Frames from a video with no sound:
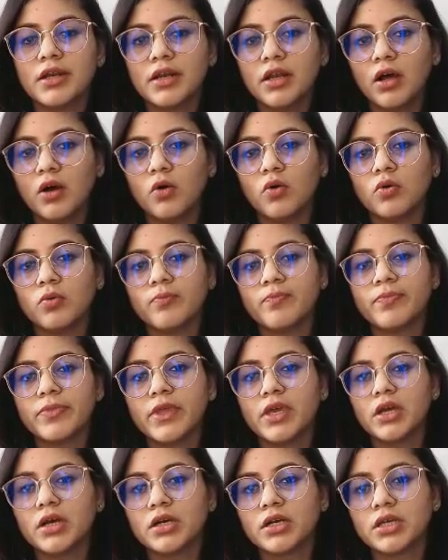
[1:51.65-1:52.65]
Now,
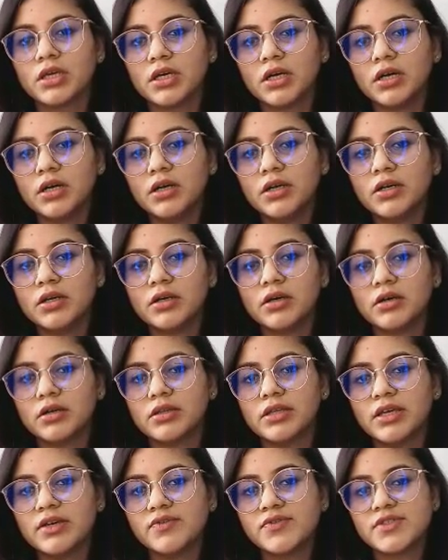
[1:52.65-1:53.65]
here
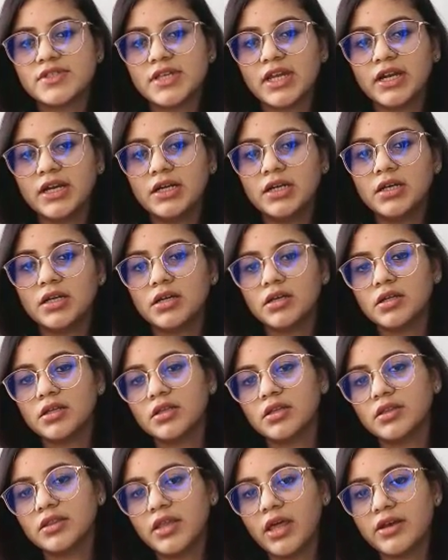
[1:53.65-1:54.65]
they've said
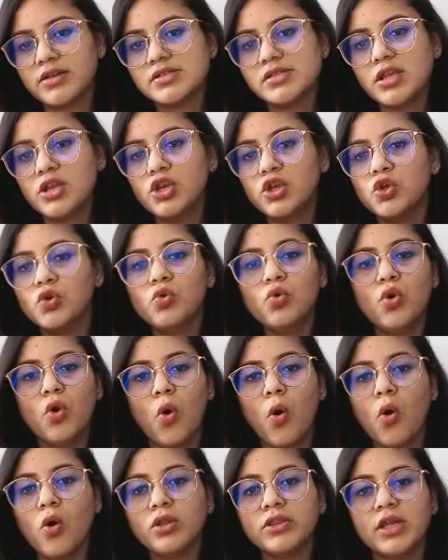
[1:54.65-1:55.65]
there is a new
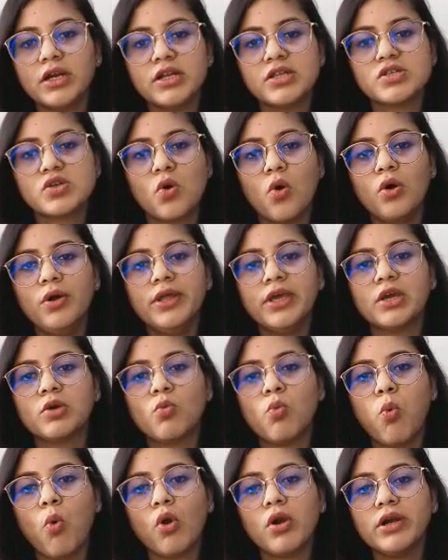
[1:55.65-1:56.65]
law that is called
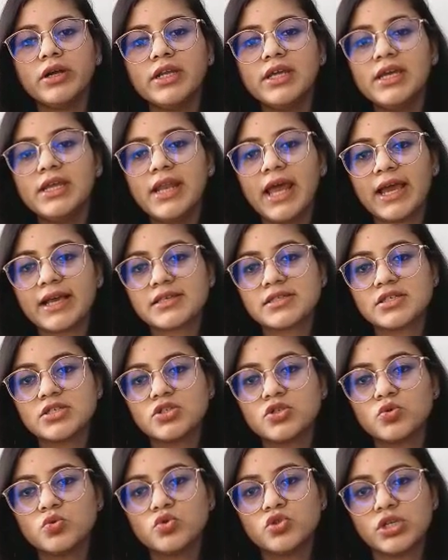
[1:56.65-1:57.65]
Equality in
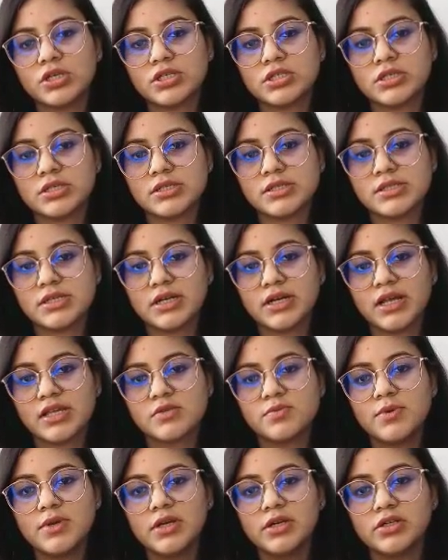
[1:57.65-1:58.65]
Access to Justice that
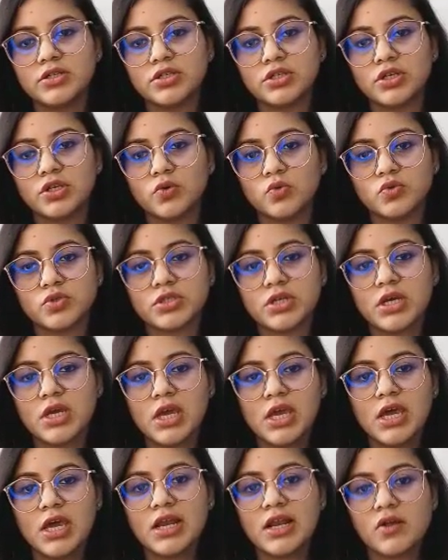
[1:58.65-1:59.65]
has been introduced.
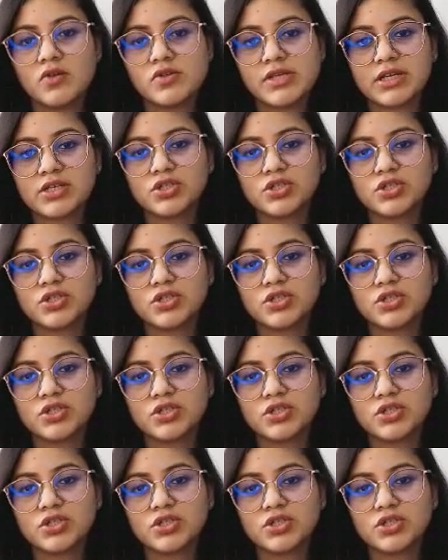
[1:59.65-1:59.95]
Now,